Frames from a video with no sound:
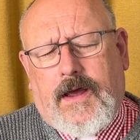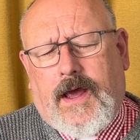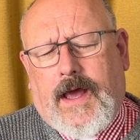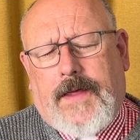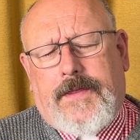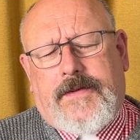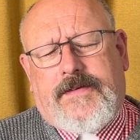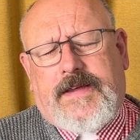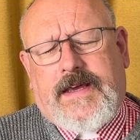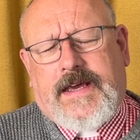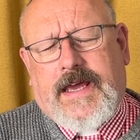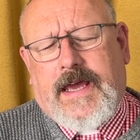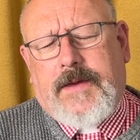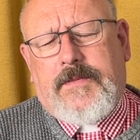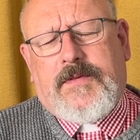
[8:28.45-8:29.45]
and that He
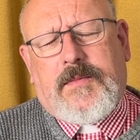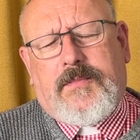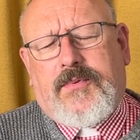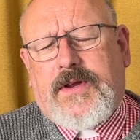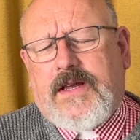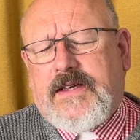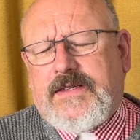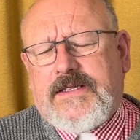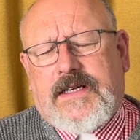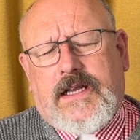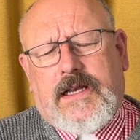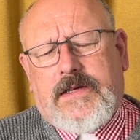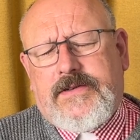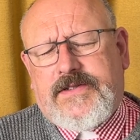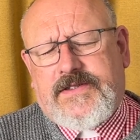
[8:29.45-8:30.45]
came to bring us
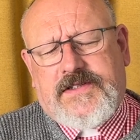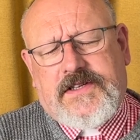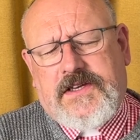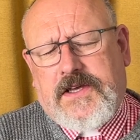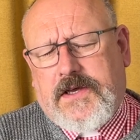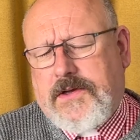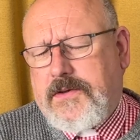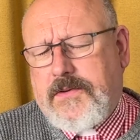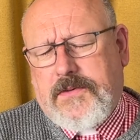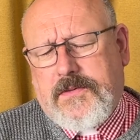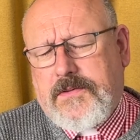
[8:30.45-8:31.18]
close to you